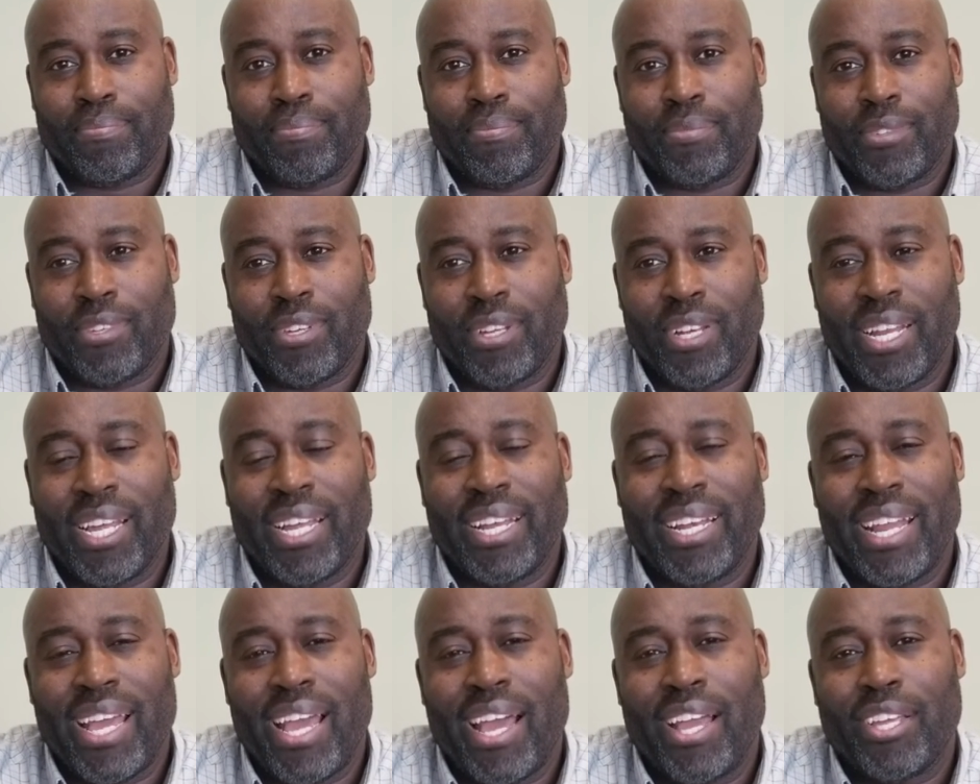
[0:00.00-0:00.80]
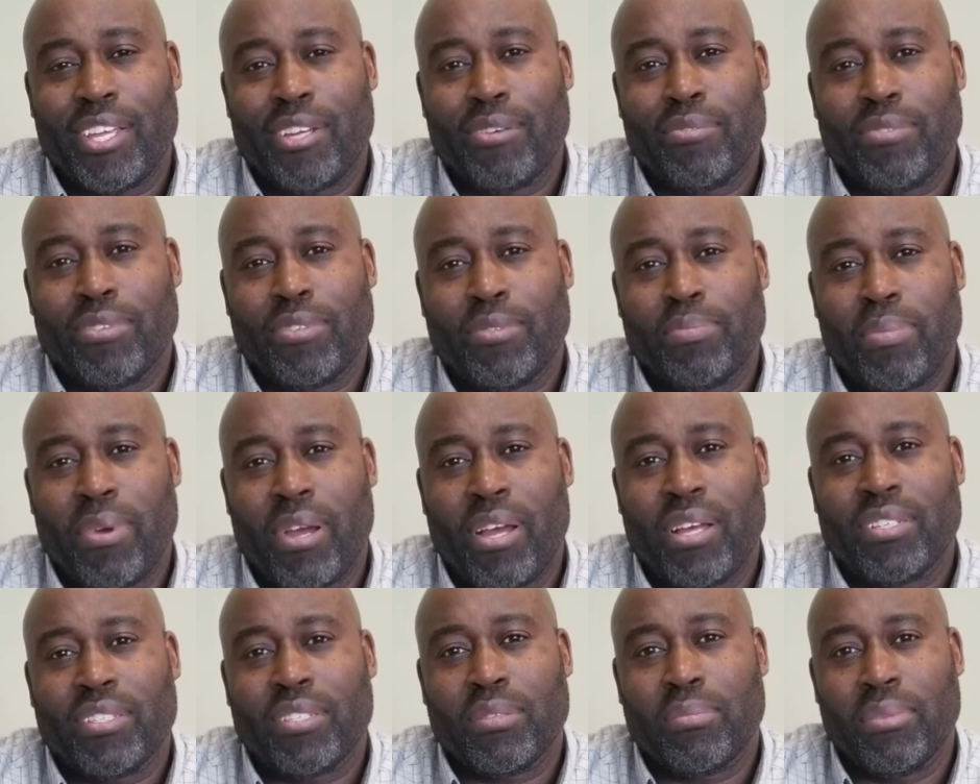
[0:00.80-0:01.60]
you're letting down your
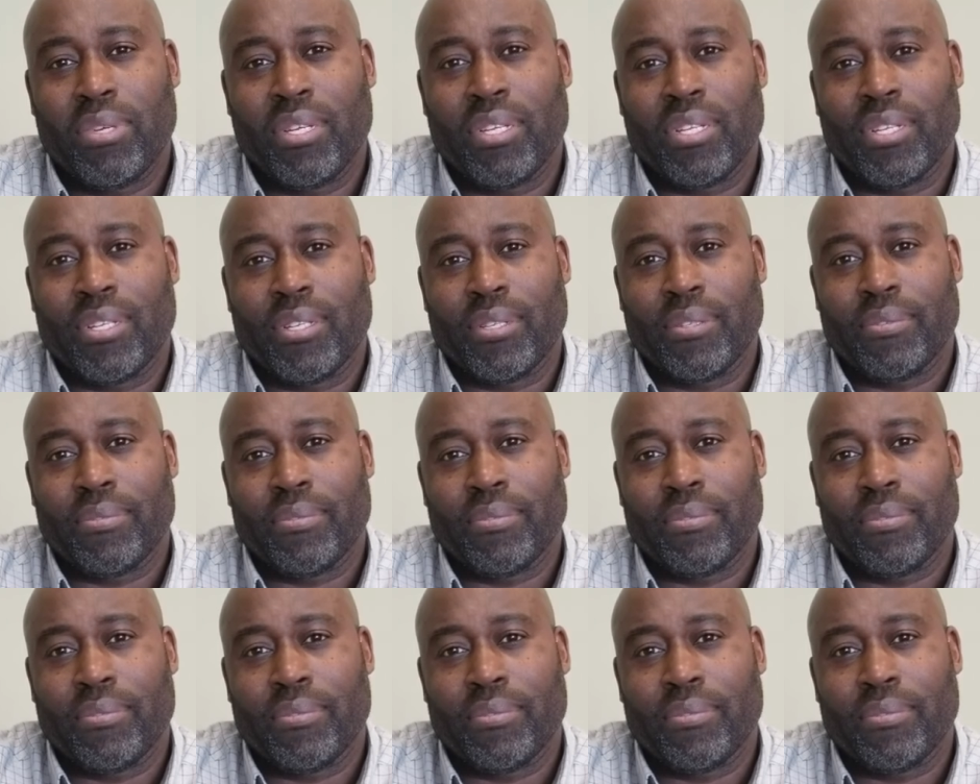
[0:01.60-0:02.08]
responsibility.